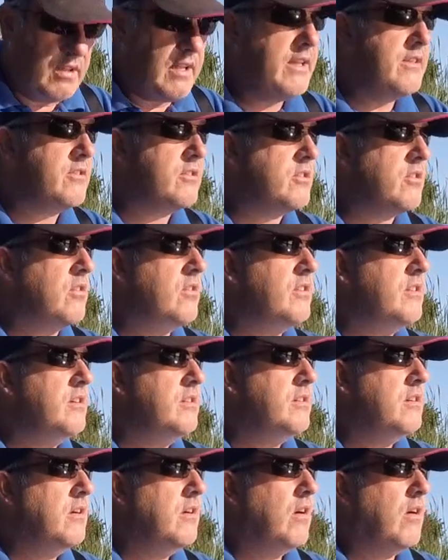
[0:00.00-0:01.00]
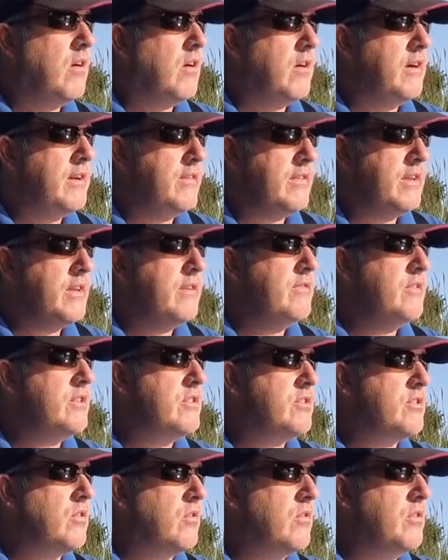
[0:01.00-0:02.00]
lengths on. I haven't even
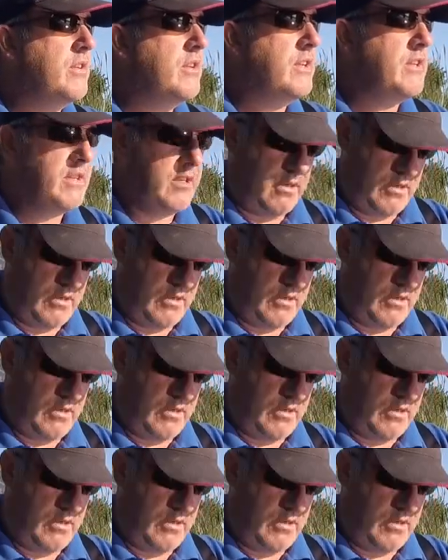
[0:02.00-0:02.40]
decided,